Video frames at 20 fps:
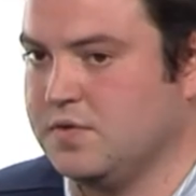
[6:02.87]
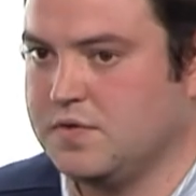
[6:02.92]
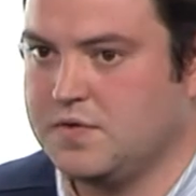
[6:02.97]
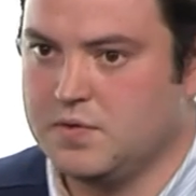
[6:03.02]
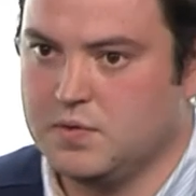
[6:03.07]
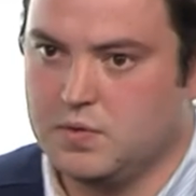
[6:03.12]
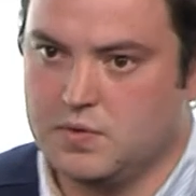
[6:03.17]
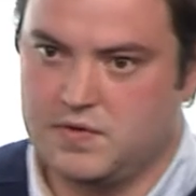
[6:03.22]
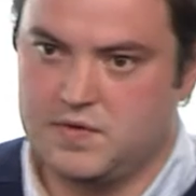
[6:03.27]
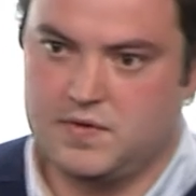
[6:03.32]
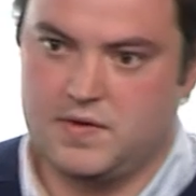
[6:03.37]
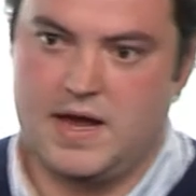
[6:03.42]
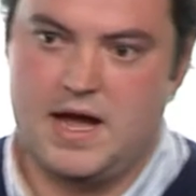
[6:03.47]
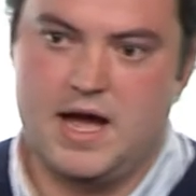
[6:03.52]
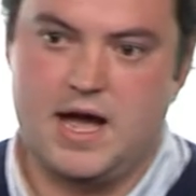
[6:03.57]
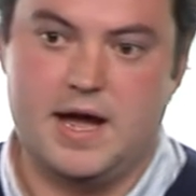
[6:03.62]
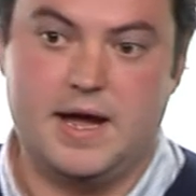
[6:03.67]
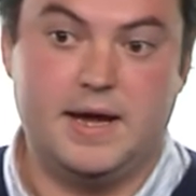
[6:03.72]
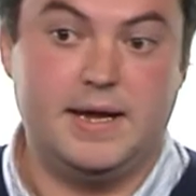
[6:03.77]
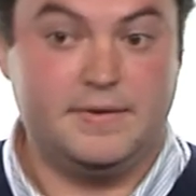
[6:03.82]
news source,
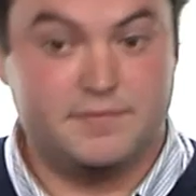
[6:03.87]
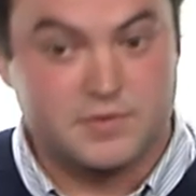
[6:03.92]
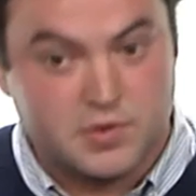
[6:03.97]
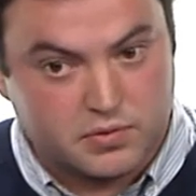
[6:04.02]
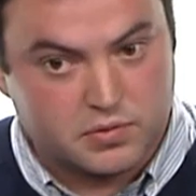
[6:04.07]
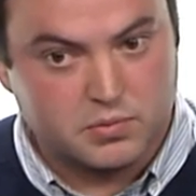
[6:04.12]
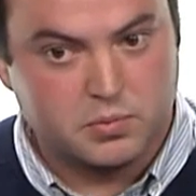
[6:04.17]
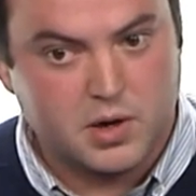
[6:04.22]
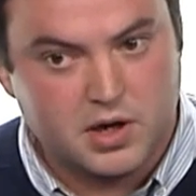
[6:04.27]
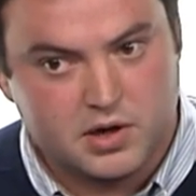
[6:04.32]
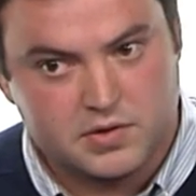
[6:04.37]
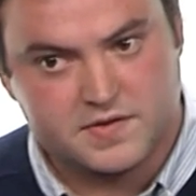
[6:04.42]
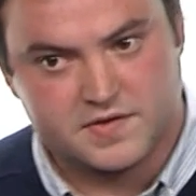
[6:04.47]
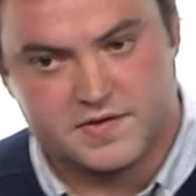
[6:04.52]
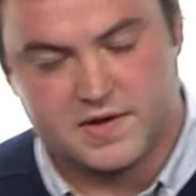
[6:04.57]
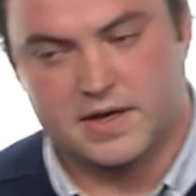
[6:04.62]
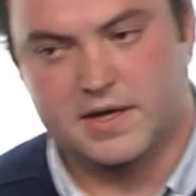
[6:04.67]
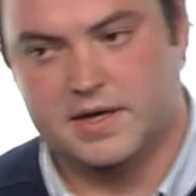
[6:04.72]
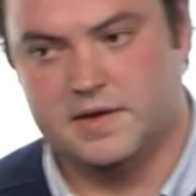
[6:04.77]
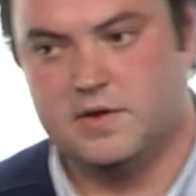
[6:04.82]
if not the world,
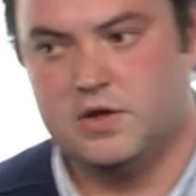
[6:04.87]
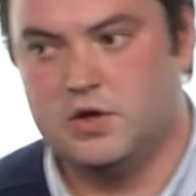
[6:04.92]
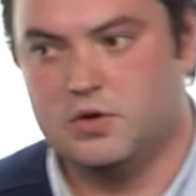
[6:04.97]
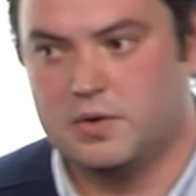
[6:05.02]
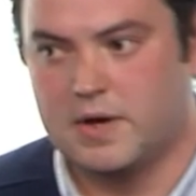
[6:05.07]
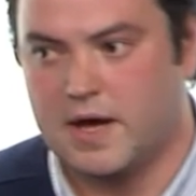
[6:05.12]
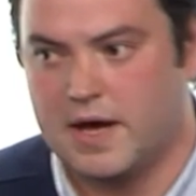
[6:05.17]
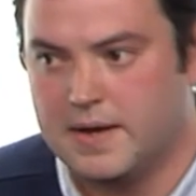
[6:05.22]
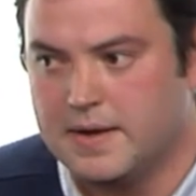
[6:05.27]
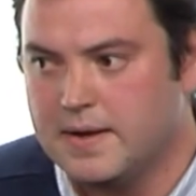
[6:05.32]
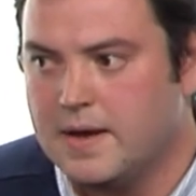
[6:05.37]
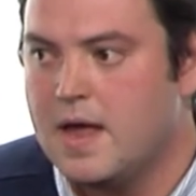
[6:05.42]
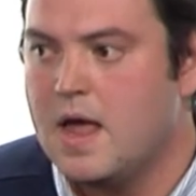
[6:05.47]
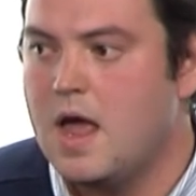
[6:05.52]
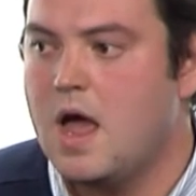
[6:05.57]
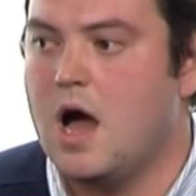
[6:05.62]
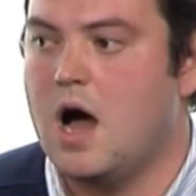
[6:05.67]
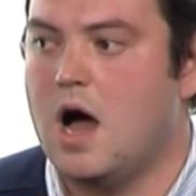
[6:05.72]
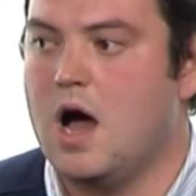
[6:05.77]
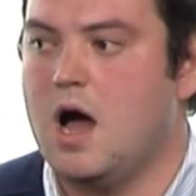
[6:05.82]
certainly in the UK,
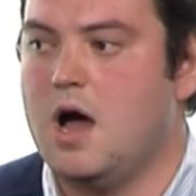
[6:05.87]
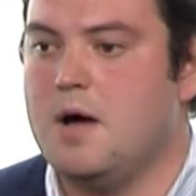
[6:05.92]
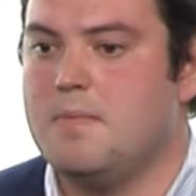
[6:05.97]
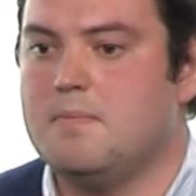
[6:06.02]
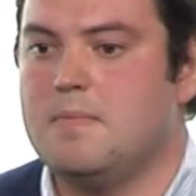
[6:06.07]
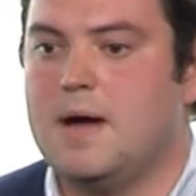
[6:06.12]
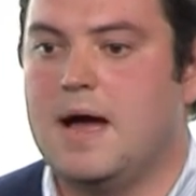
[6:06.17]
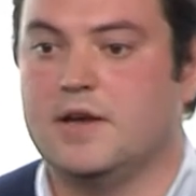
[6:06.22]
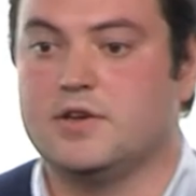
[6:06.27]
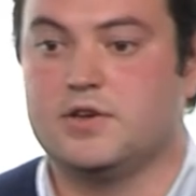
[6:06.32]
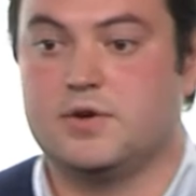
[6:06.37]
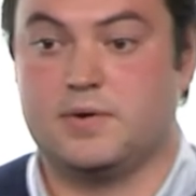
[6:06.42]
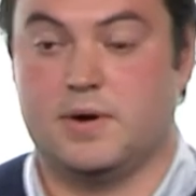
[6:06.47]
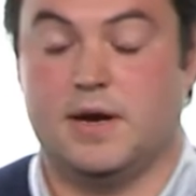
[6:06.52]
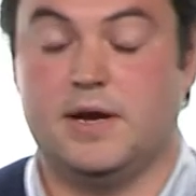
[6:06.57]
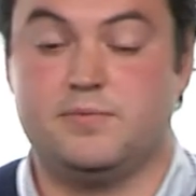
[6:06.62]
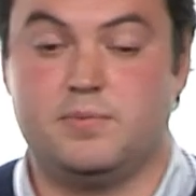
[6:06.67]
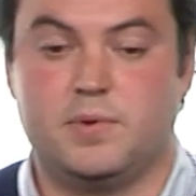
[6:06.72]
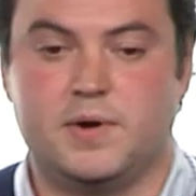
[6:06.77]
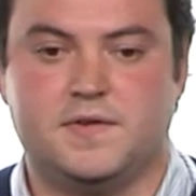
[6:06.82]

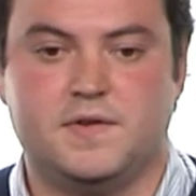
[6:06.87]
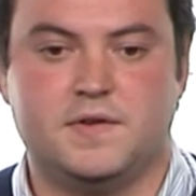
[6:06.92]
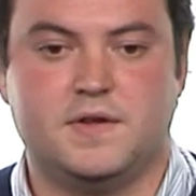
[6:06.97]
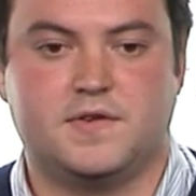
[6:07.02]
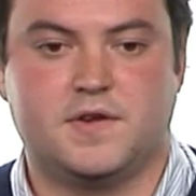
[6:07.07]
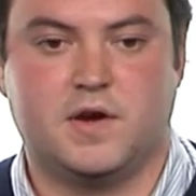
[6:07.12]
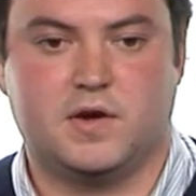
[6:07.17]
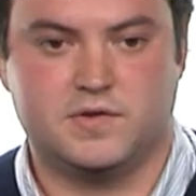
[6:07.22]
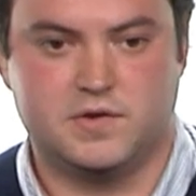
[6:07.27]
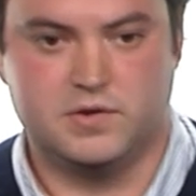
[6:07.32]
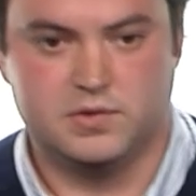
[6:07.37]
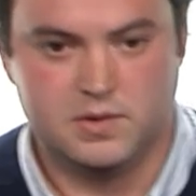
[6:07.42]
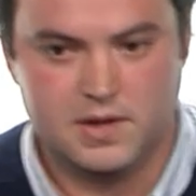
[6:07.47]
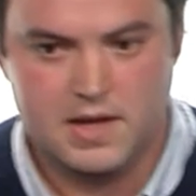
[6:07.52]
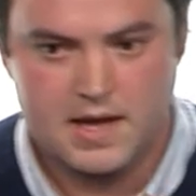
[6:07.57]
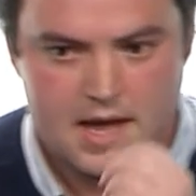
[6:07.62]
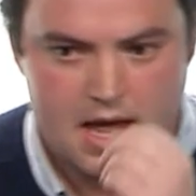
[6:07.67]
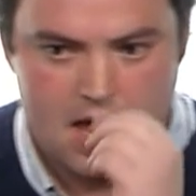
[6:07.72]
had written this article.